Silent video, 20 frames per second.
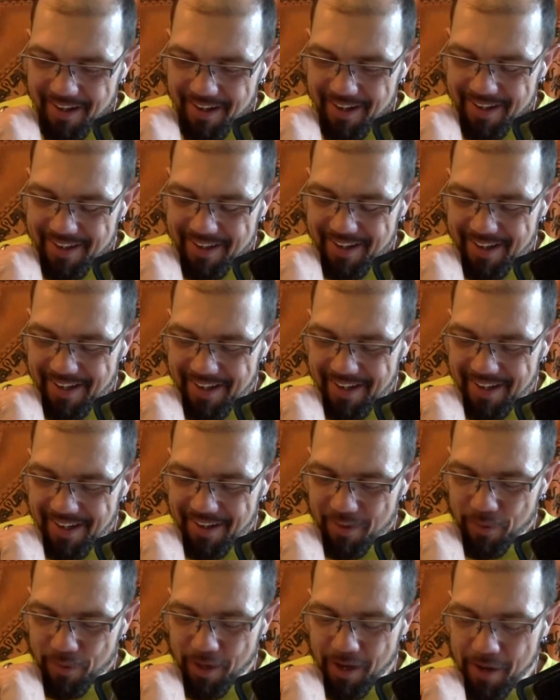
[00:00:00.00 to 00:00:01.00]
yeah.
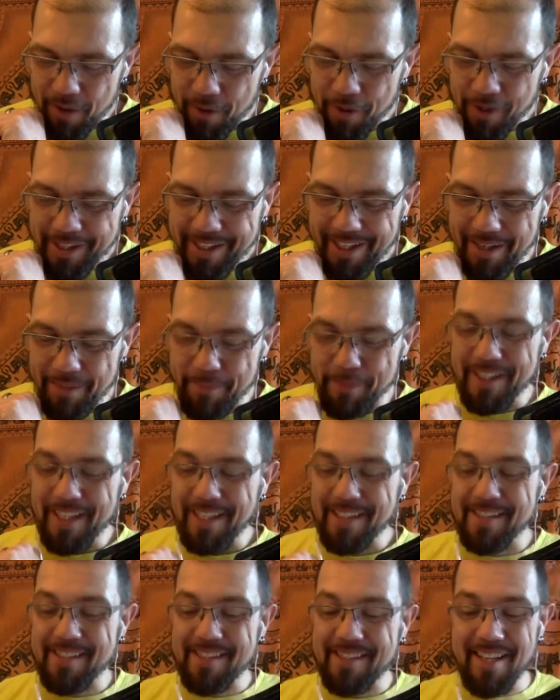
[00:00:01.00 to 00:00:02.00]
Wow. Okay, but
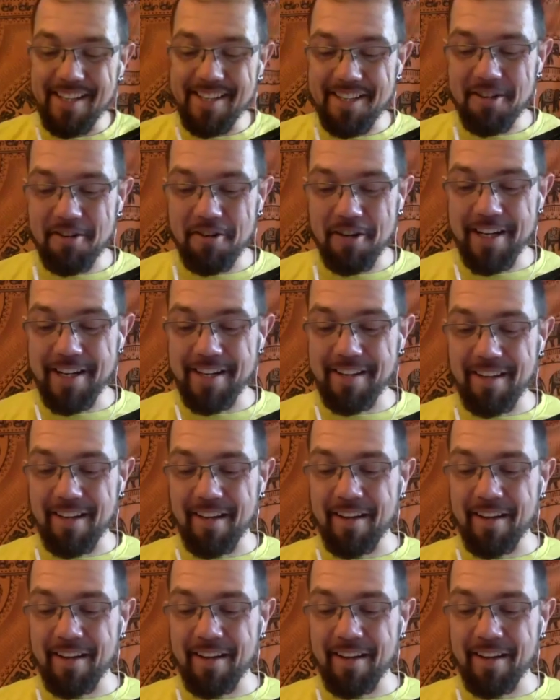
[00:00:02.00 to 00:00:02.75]
that's that's great.